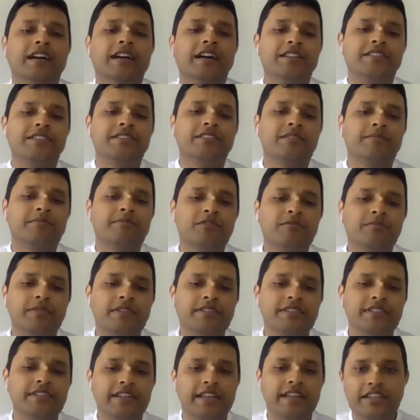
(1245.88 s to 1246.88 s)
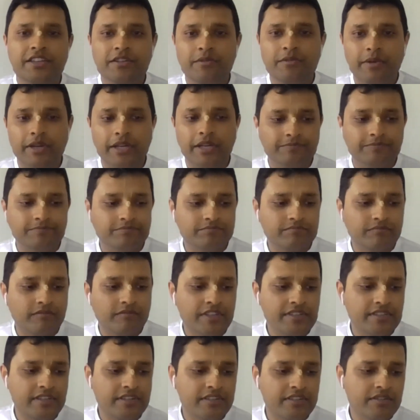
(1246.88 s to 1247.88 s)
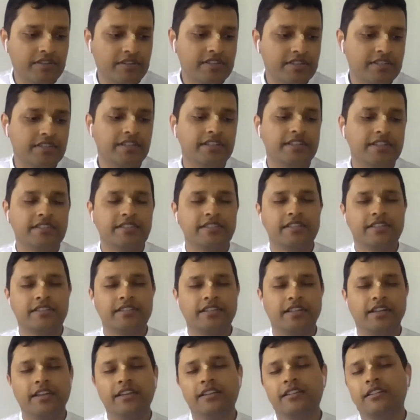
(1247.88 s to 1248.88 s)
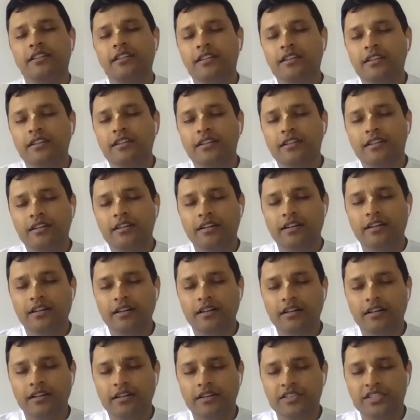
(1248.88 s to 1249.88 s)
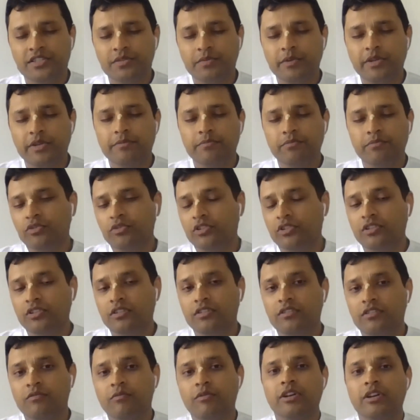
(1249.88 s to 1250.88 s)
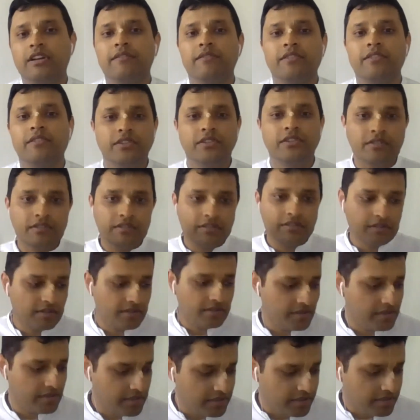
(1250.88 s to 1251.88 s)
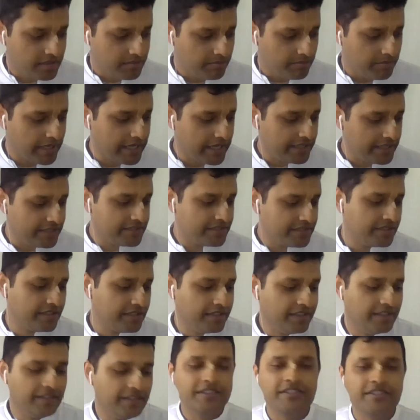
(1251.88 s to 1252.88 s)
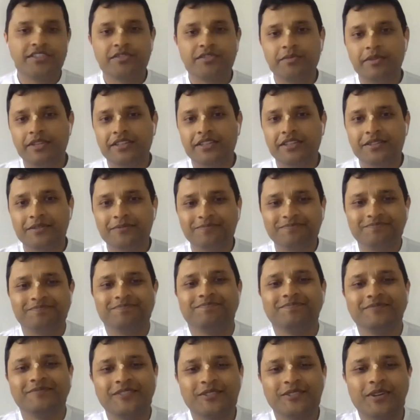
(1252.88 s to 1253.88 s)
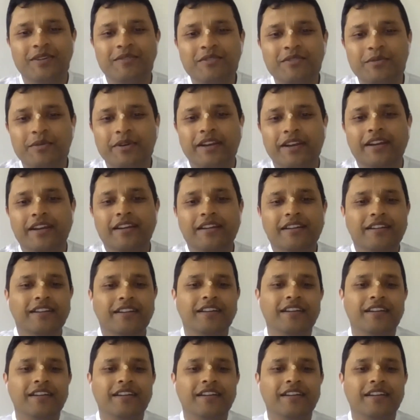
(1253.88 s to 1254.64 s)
And Srila Prabhupada said, "Anywhere." He said, "Krishna is just like a sweet bowl. Wherever you bite, it is sweet." So everywhere.